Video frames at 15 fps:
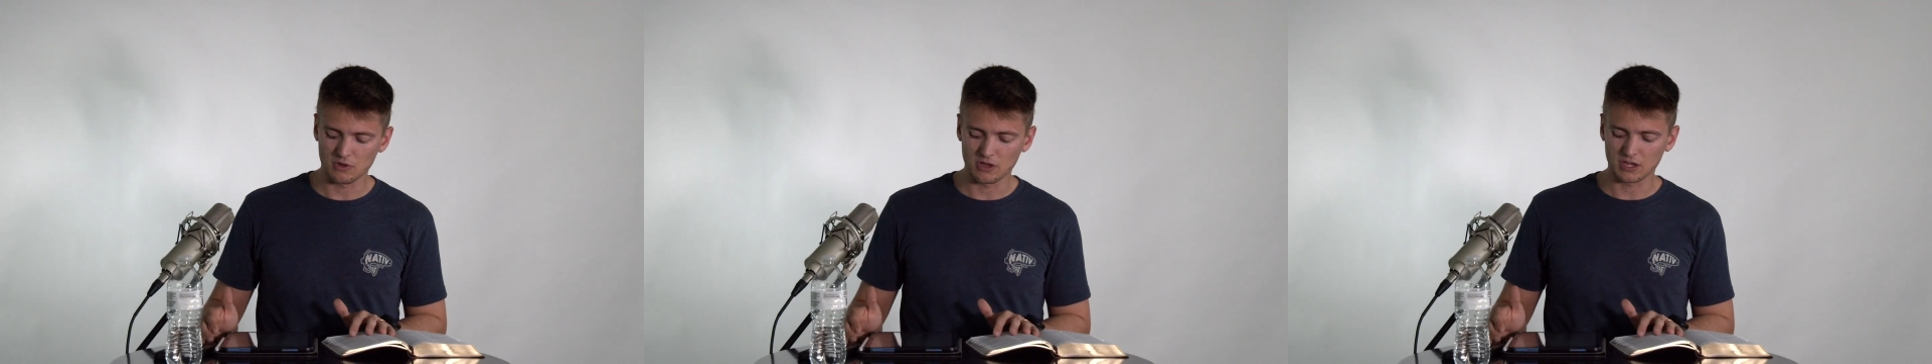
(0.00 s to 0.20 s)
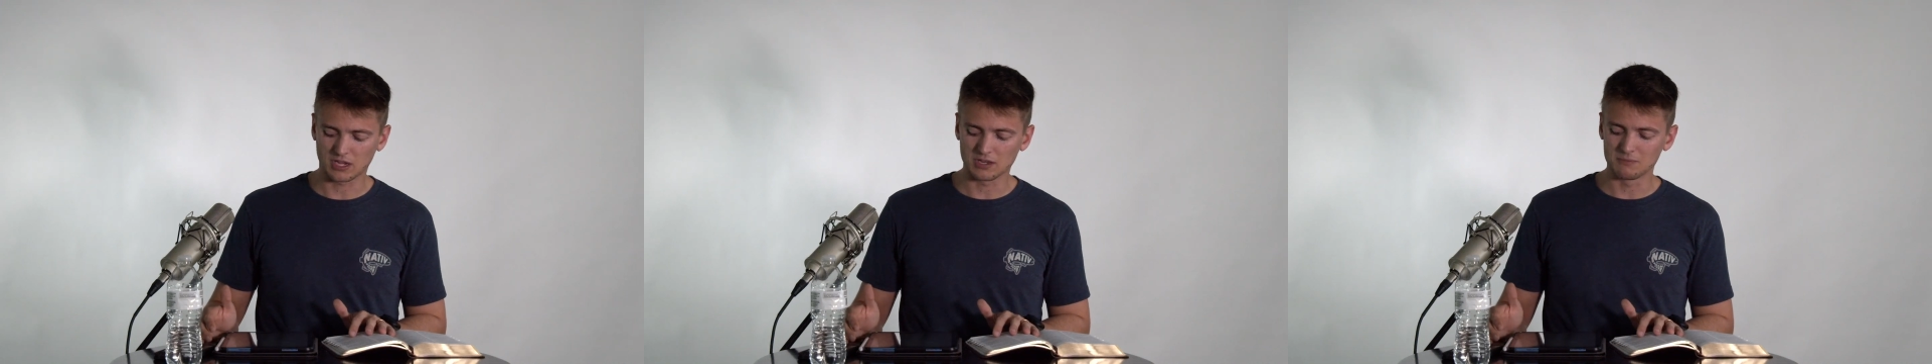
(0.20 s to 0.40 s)

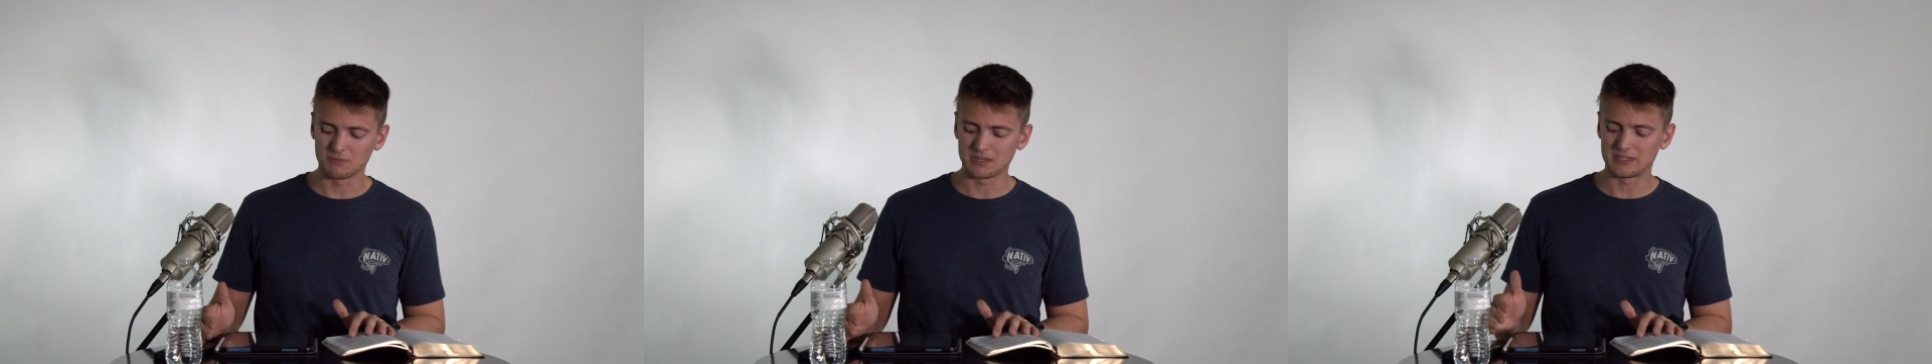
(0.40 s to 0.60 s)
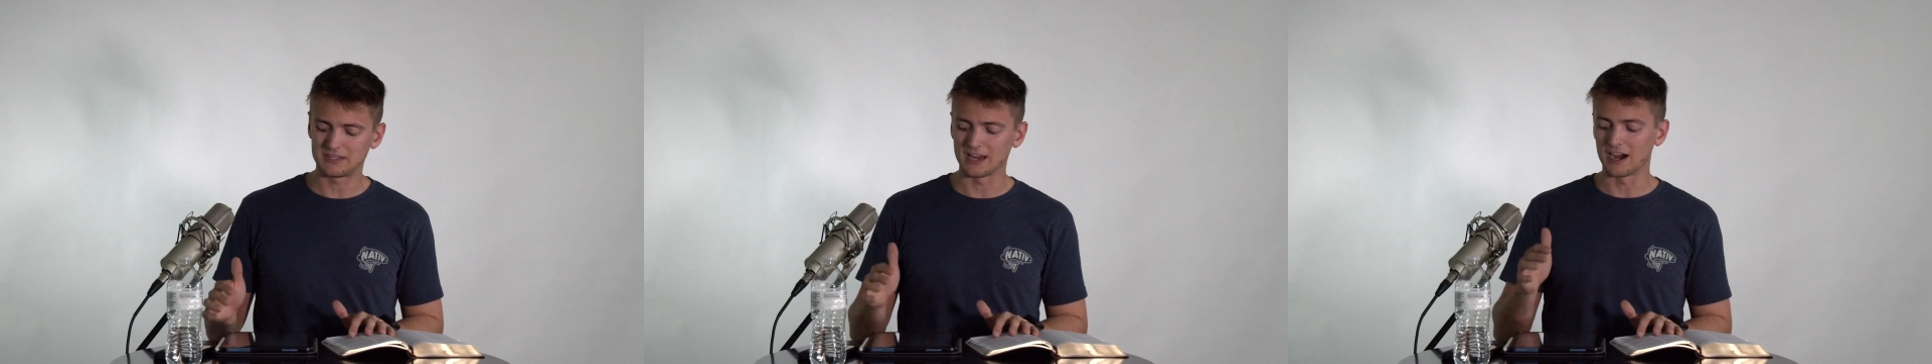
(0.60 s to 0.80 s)
it can
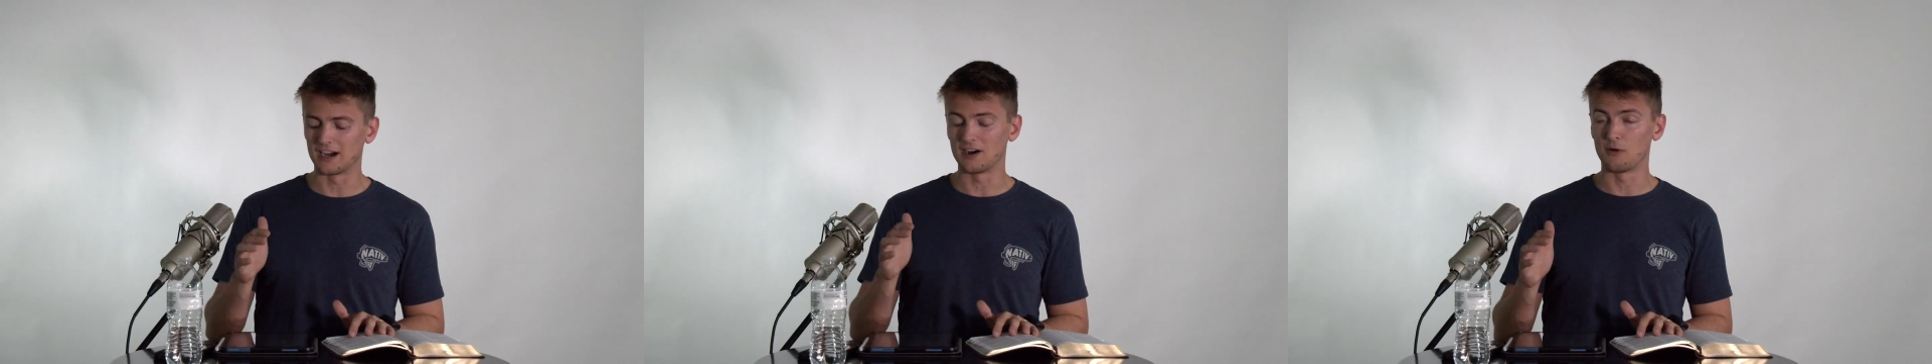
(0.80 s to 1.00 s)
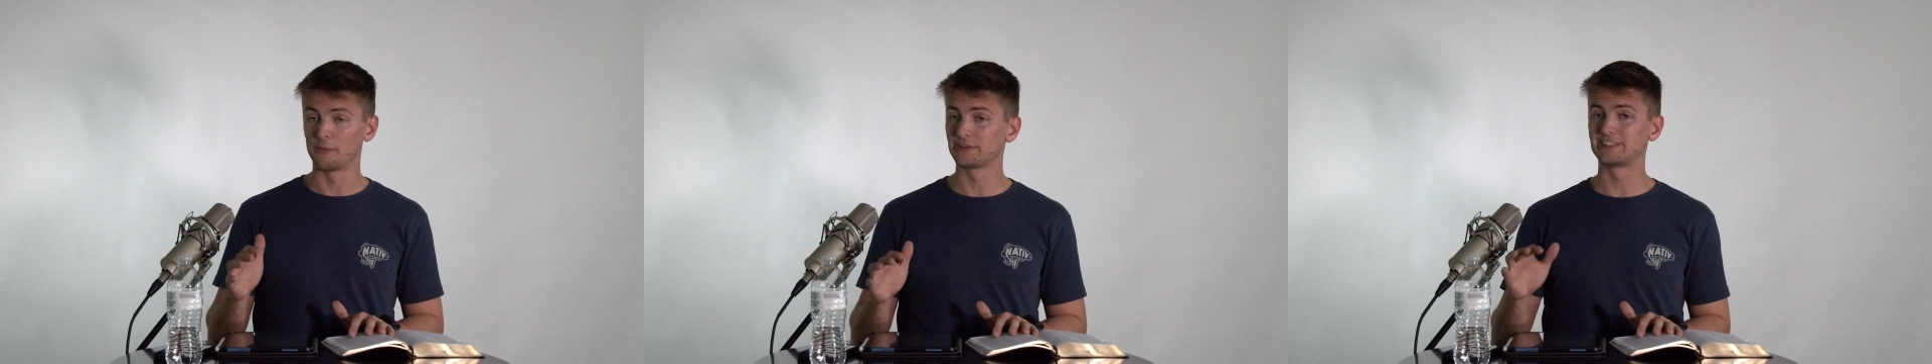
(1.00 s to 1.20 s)
be uh,
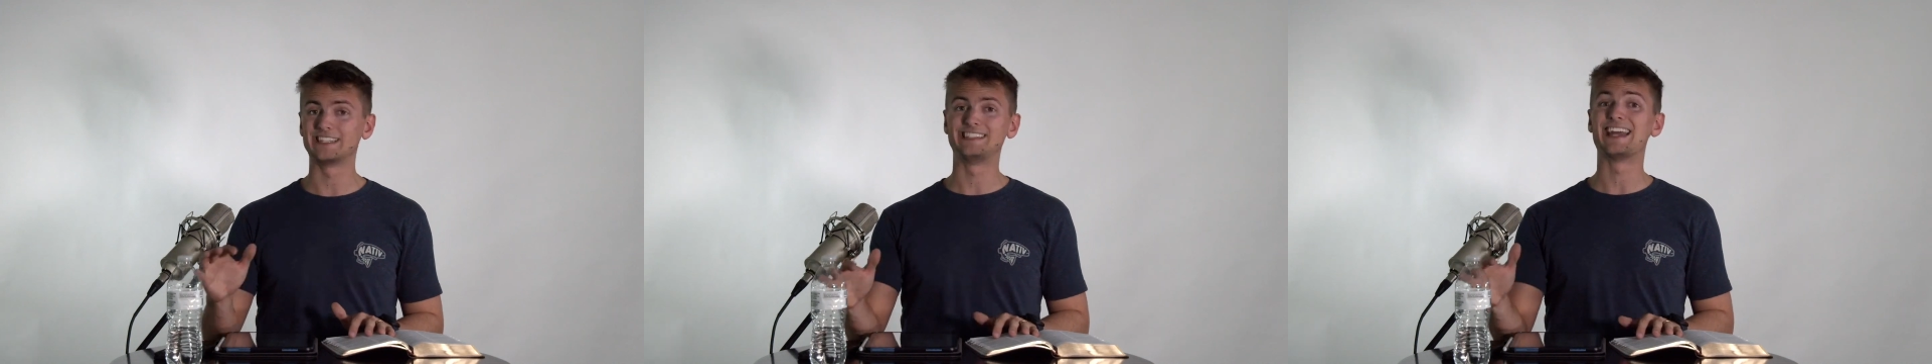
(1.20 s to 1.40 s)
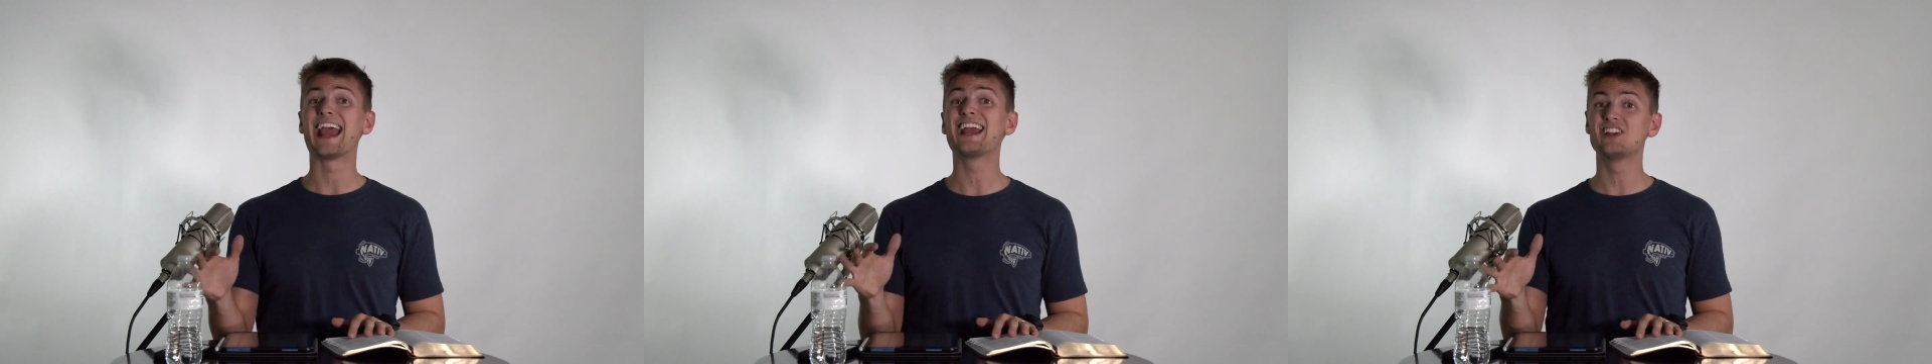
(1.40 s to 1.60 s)
almost a
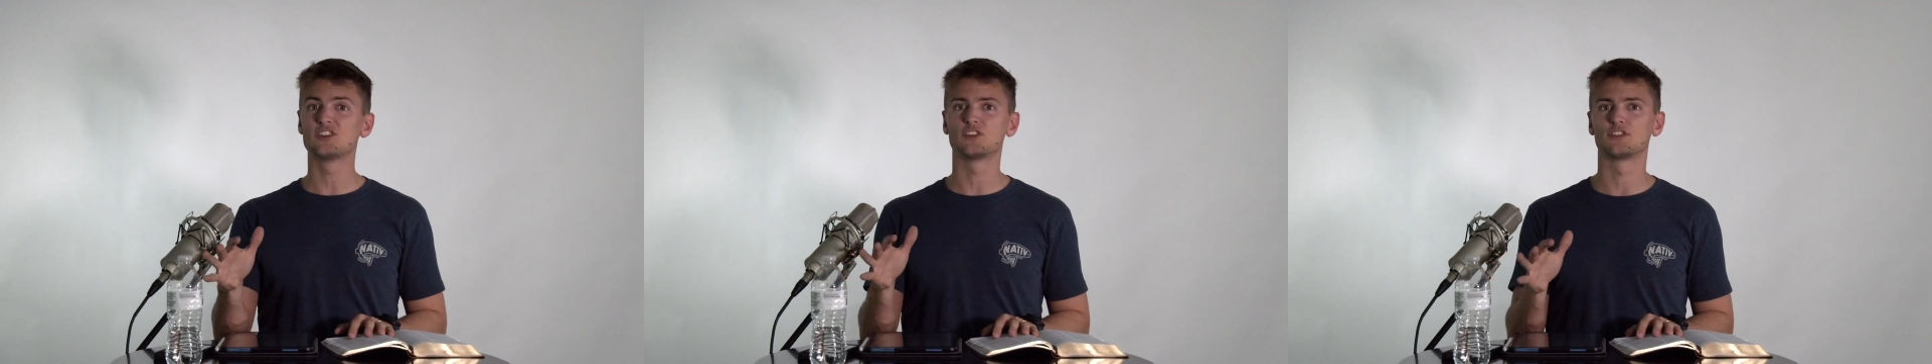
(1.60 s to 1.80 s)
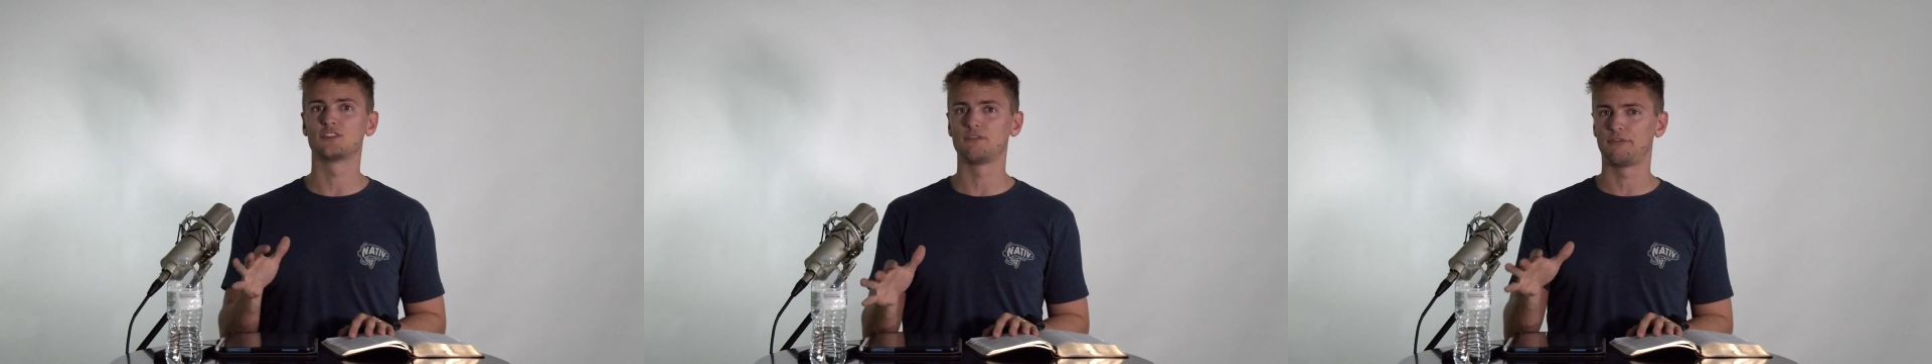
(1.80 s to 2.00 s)

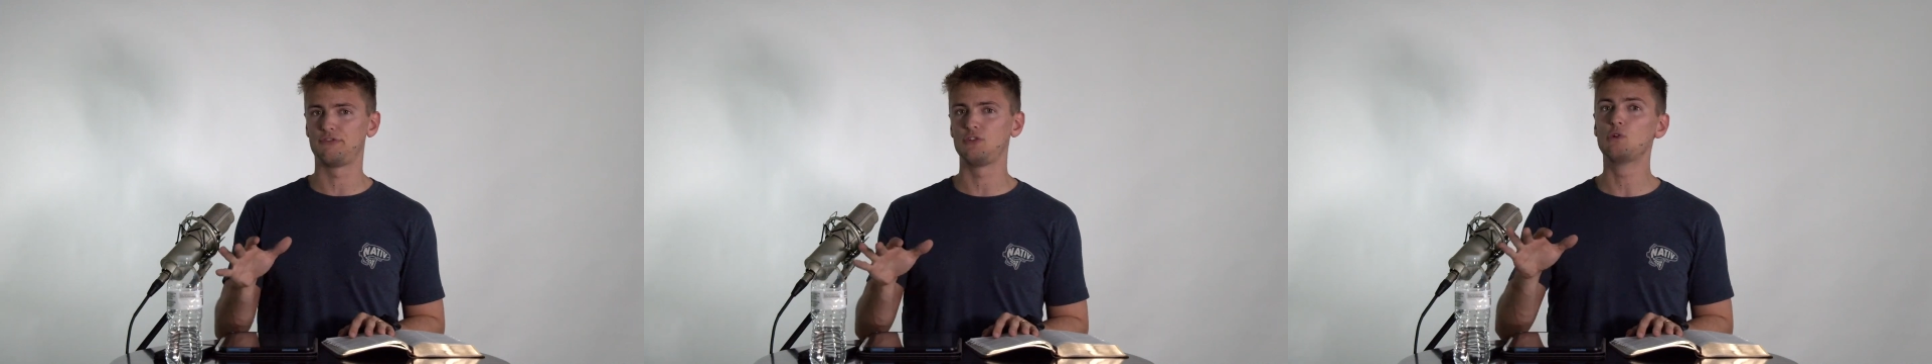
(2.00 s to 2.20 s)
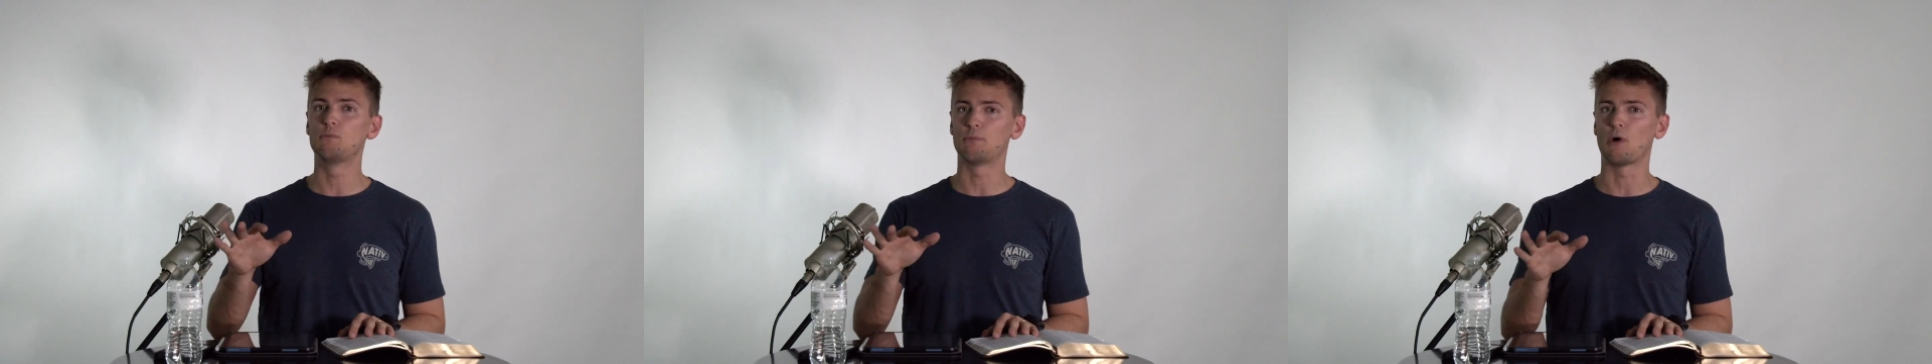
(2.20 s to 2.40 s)
danger to view